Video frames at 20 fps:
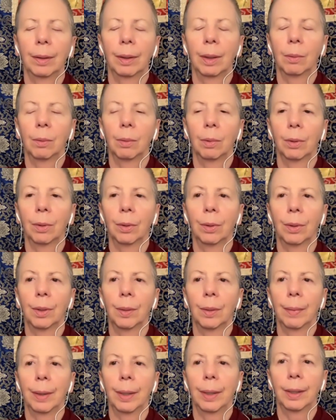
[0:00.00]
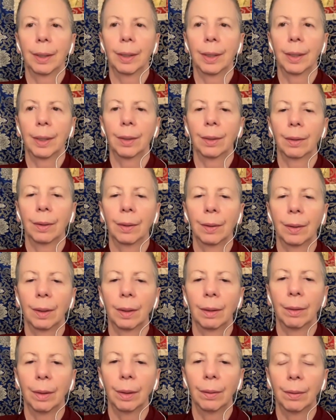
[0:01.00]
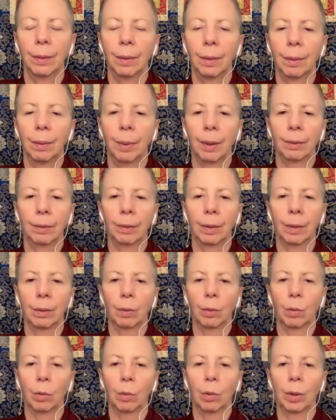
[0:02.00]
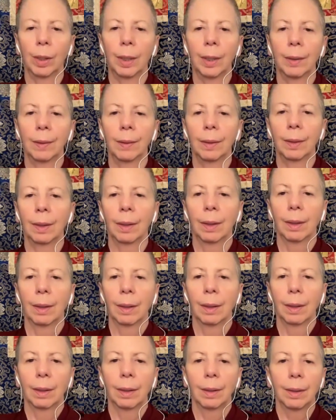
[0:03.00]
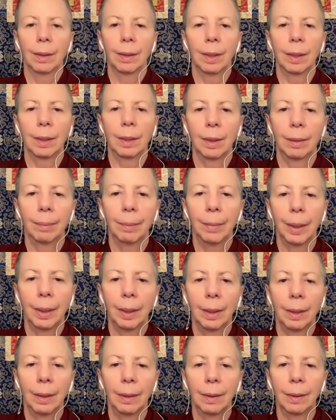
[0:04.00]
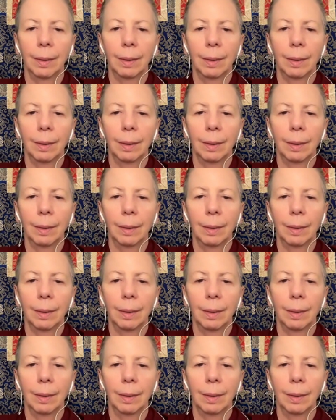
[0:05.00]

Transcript: think we'll do this meditation this evening for the benefit of all these sentient beings.